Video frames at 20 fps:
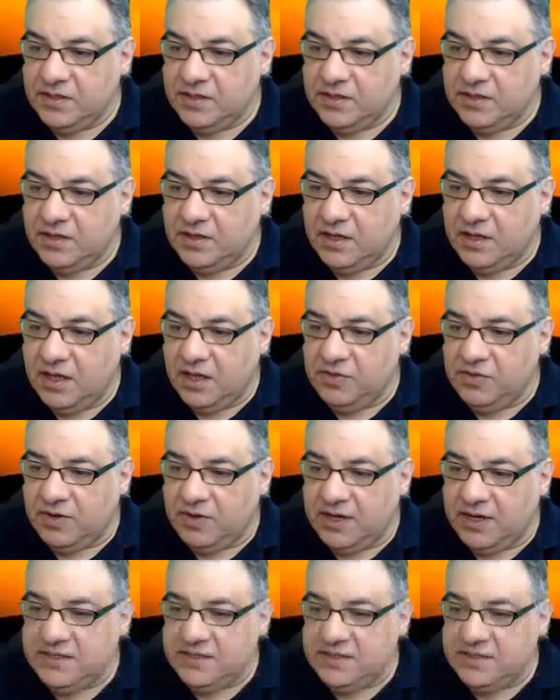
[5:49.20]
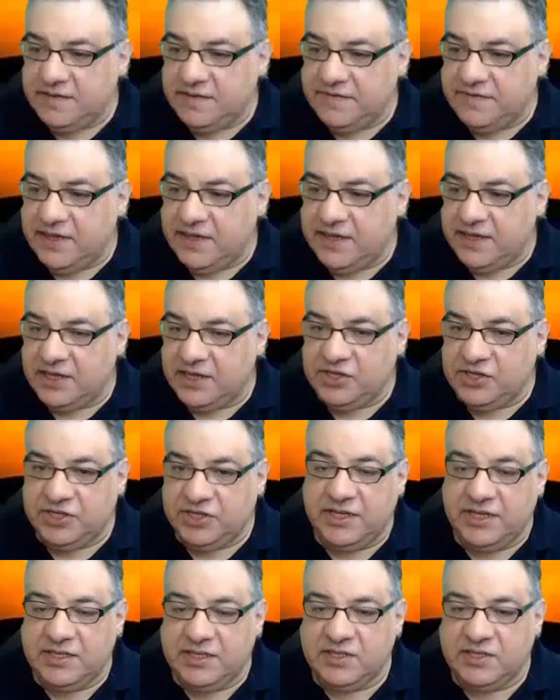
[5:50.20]
Otherwise, if king h
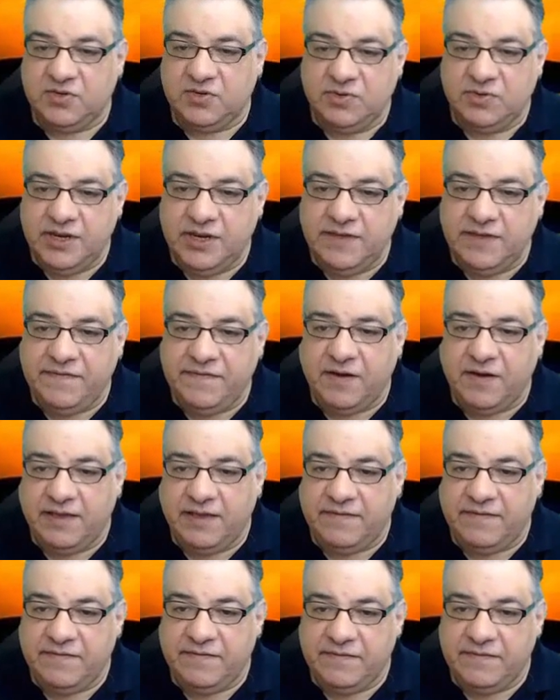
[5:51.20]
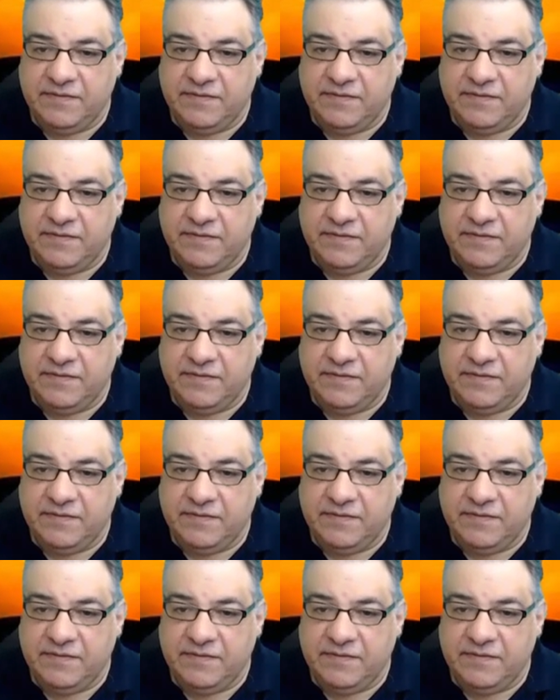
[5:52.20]
eight, there's queen e five.